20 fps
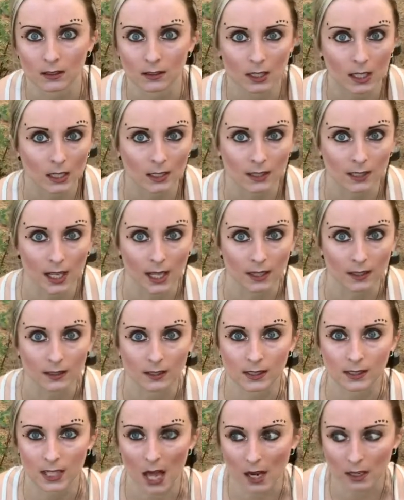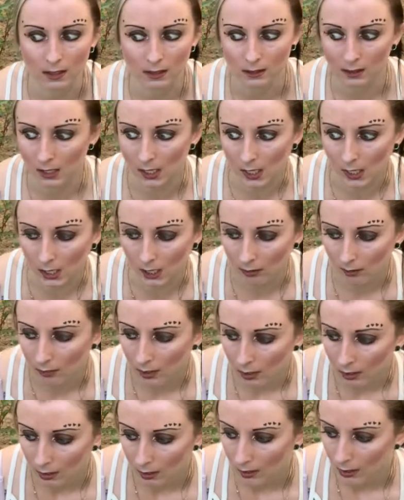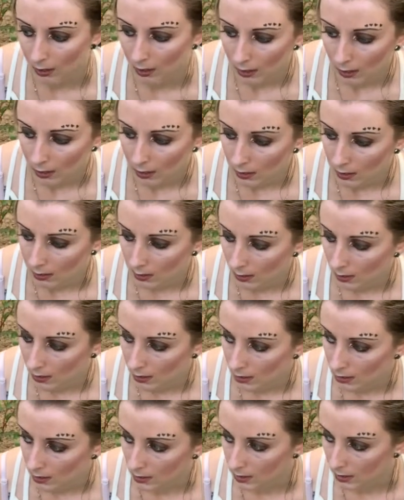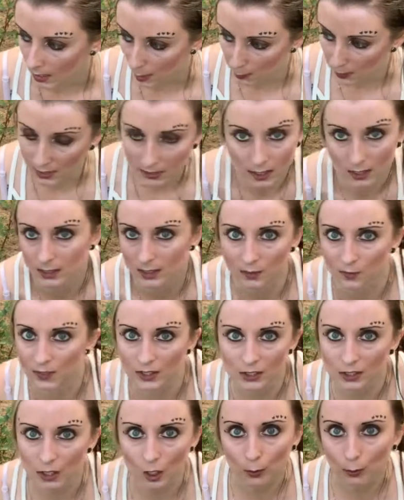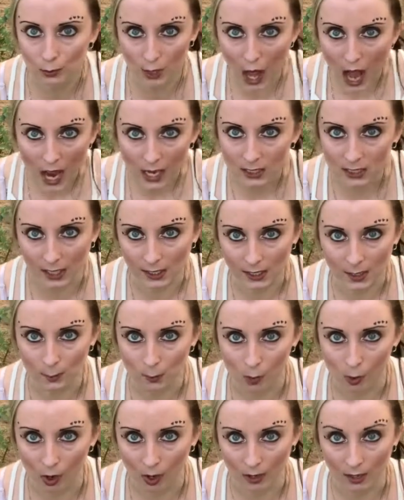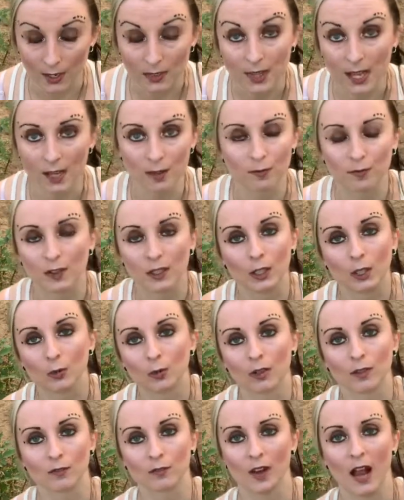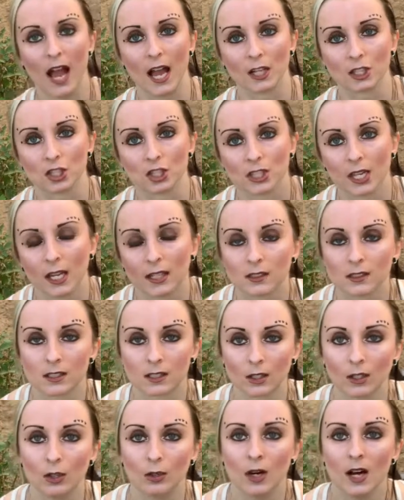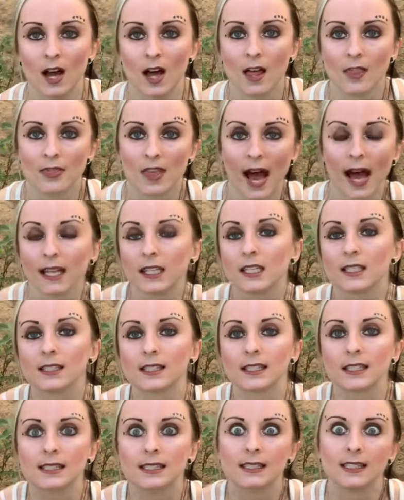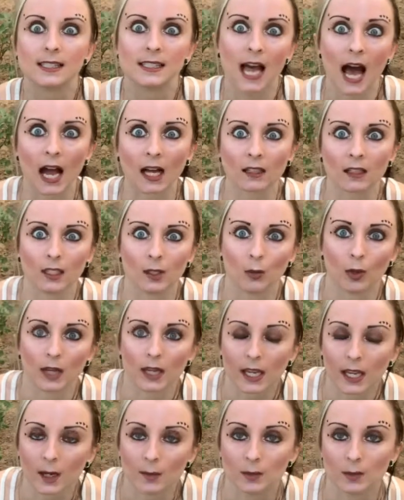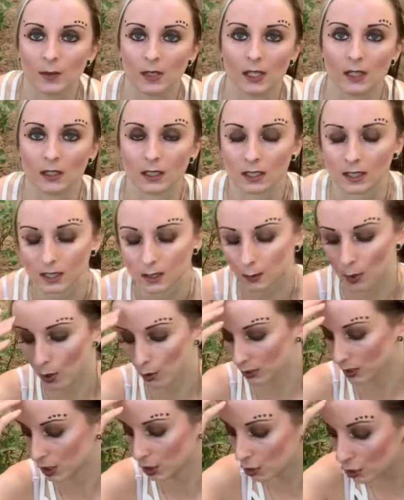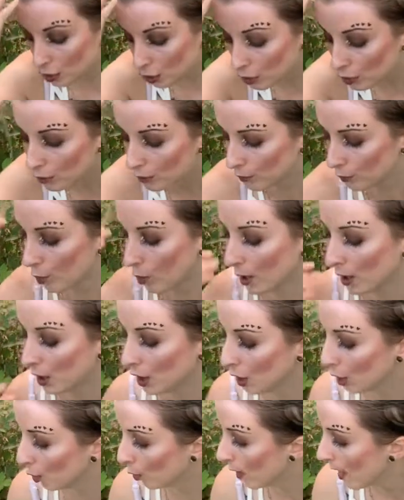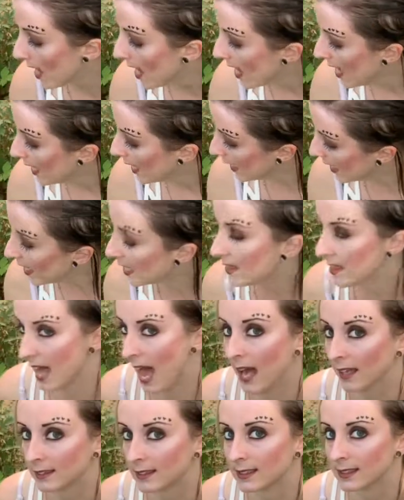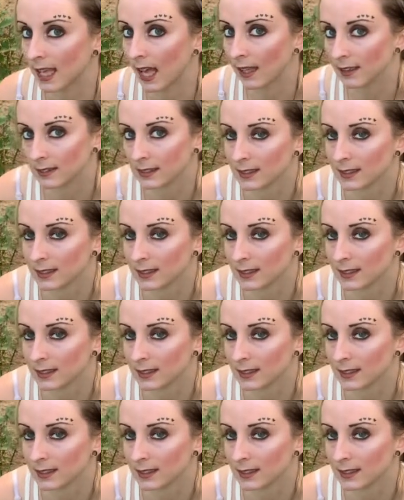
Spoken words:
it's like suddenly something doesn't feel so blocked anymore and they feel refreshed. And so that is exactly what chamomile is supposed to do for you in that sense.